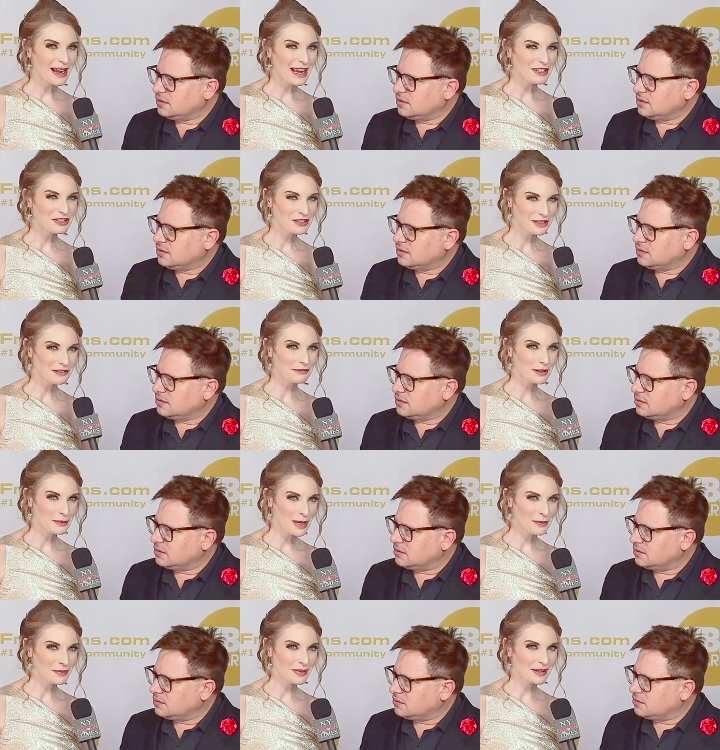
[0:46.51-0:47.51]
Speaker 1: I should
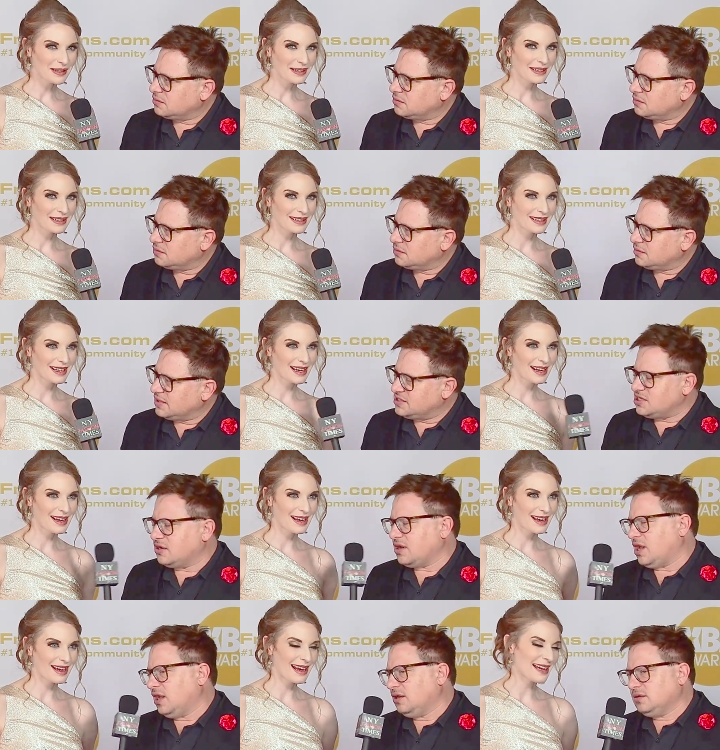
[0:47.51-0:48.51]
remember.
Speaker 2: It's
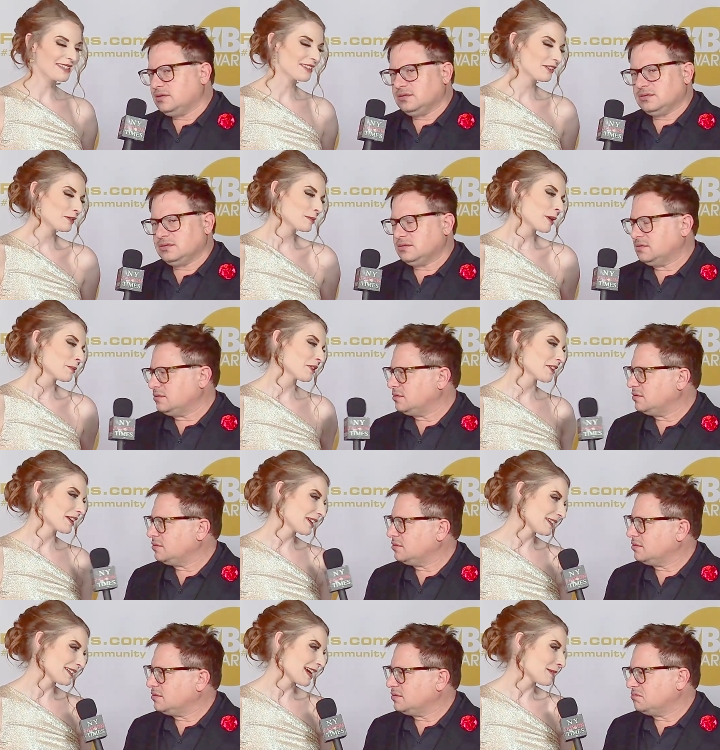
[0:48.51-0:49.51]
okay. I
Speaker 1: just remember the
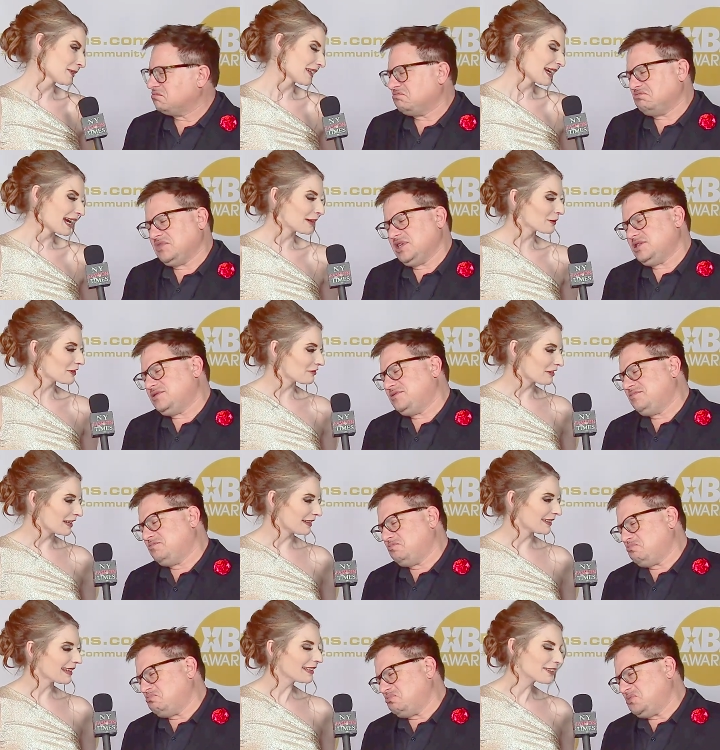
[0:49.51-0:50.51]
good times I had with
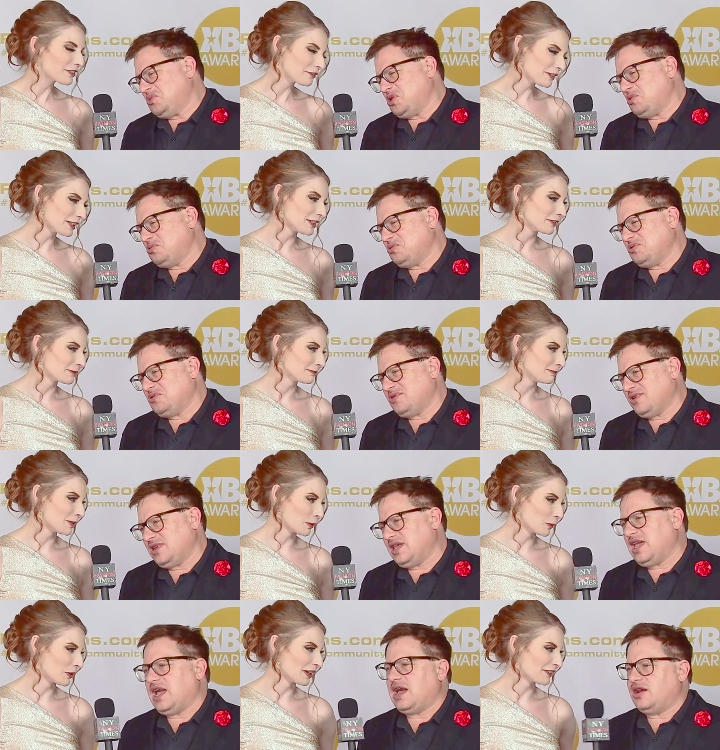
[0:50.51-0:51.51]
friends. That's the no, real.
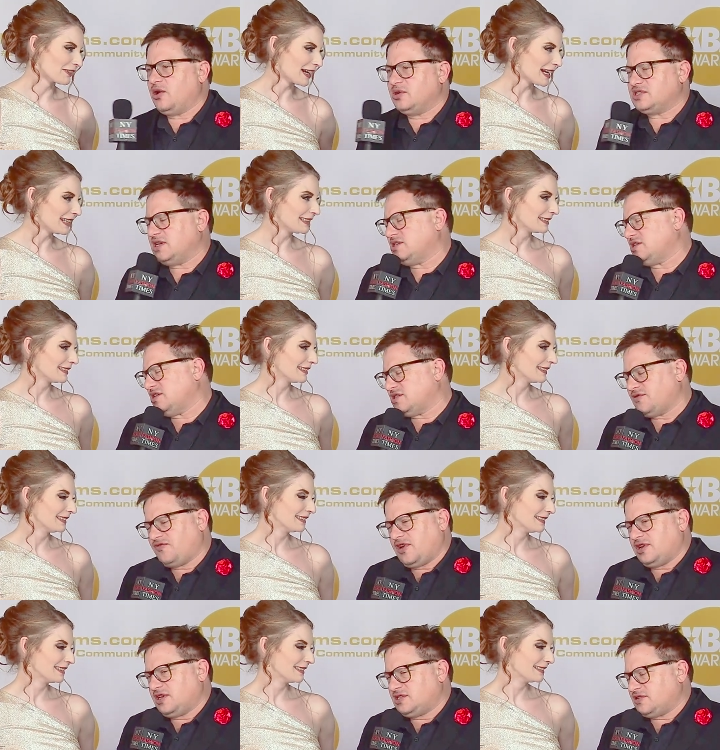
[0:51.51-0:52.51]
Speaker 2: Yeah, award, no, right? it's, it's it's a
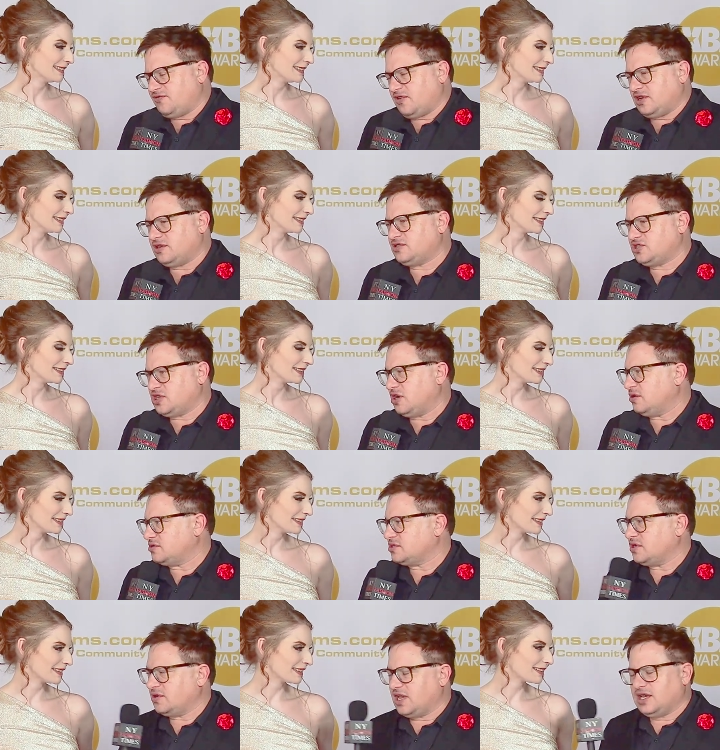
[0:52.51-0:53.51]
fun it's a fun show.
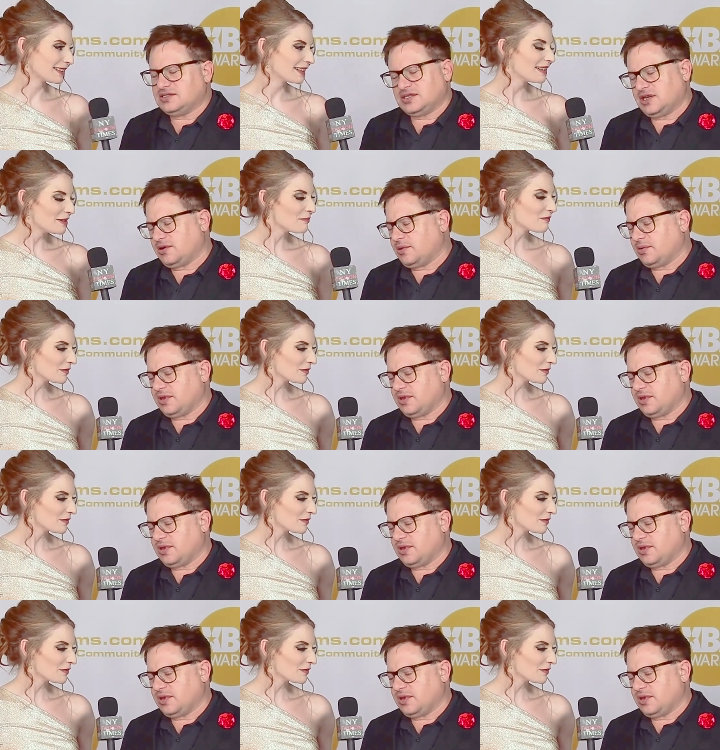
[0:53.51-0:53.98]
So yeah, so I agree